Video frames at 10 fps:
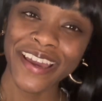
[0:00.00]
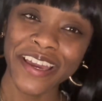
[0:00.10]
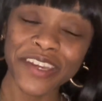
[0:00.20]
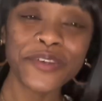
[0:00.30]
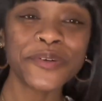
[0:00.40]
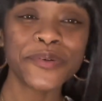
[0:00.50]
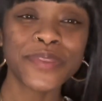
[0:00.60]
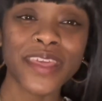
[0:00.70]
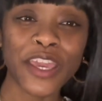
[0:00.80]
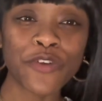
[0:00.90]
Hey you,
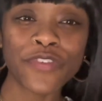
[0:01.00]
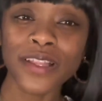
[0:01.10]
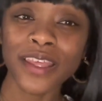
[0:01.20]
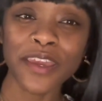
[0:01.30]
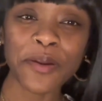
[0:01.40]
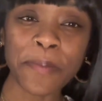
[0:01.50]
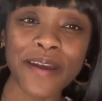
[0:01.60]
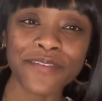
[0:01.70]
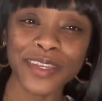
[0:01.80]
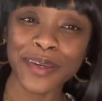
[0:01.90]
thank you for clicking on my
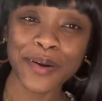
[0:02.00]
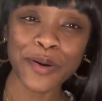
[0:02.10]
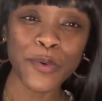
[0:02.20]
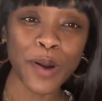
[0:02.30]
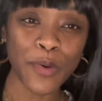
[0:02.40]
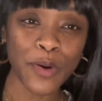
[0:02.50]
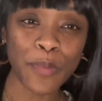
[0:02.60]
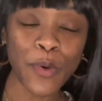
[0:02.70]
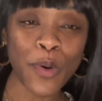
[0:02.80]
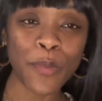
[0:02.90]
video. Welcome
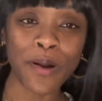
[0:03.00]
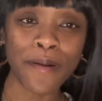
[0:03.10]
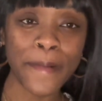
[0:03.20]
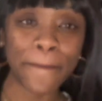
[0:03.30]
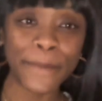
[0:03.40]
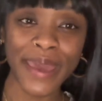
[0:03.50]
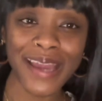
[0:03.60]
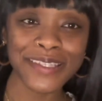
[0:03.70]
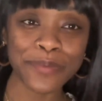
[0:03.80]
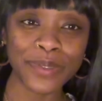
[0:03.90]
or welcome back
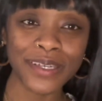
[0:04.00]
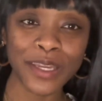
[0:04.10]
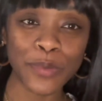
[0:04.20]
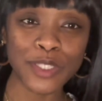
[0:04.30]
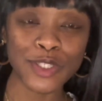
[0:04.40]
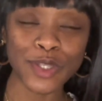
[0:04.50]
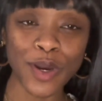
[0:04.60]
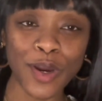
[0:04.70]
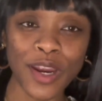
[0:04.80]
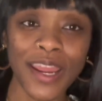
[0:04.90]
to Booking It with
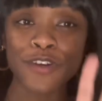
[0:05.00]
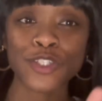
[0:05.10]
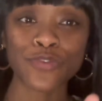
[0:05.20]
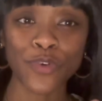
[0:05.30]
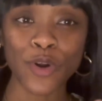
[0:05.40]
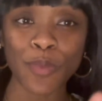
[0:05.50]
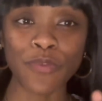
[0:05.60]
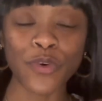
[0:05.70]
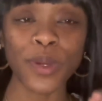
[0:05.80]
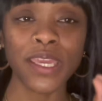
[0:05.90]
Star. First of all,
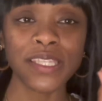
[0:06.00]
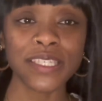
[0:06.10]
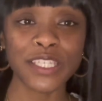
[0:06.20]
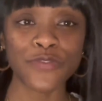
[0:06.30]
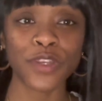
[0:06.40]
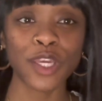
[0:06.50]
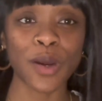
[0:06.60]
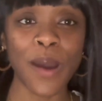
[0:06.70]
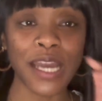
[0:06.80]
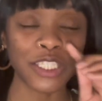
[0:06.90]
before we get into this video,
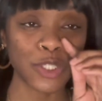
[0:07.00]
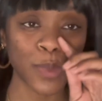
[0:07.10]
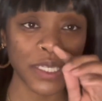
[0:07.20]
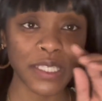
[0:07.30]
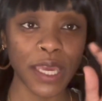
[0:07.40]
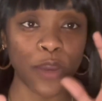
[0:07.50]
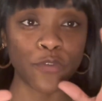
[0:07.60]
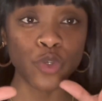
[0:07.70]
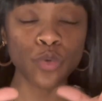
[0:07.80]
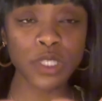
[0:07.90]
I just want to say if
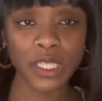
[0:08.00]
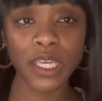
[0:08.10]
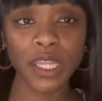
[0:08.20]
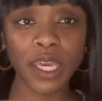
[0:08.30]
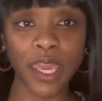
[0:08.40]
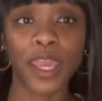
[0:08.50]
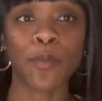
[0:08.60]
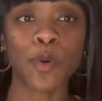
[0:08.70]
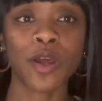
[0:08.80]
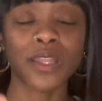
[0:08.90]
you see the
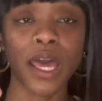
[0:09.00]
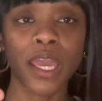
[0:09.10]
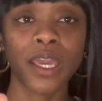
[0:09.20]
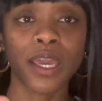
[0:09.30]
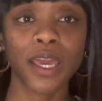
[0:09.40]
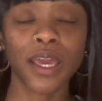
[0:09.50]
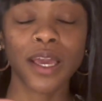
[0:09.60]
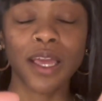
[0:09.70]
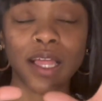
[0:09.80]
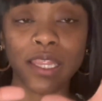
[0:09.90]
camera like
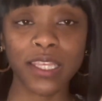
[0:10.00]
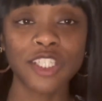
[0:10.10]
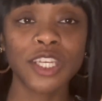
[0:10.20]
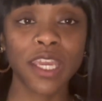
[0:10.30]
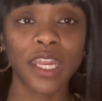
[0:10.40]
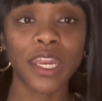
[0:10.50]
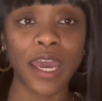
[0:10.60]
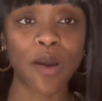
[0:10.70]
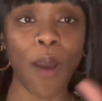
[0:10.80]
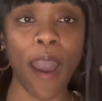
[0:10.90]
glitching in and
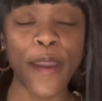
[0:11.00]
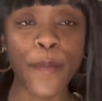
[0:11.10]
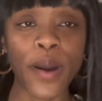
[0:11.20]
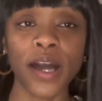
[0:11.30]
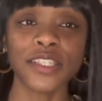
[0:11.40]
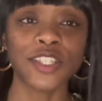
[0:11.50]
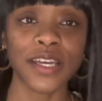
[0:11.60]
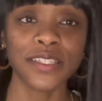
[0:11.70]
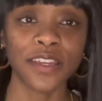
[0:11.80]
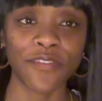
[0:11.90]
out, I apologize
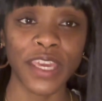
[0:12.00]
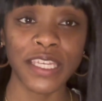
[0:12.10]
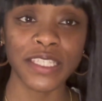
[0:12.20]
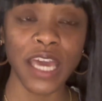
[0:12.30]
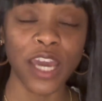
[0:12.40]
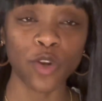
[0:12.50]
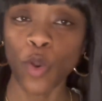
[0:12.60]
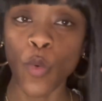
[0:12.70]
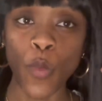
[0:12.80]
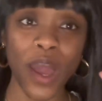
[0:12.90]
in advance. I don't know
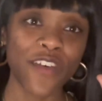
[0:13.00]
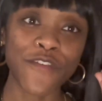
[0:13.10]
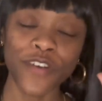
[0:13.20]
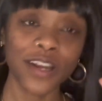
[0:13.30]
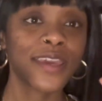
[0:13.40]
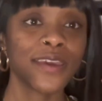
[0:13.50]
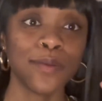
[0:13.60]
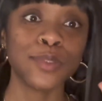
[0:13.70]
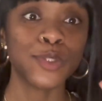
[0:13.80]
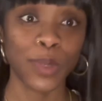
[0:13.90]
why the fuck it
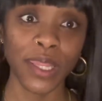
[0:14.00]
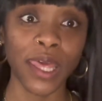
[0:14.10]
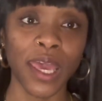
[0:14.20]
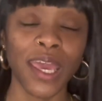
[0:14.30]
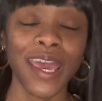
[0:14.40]
keeps doing that.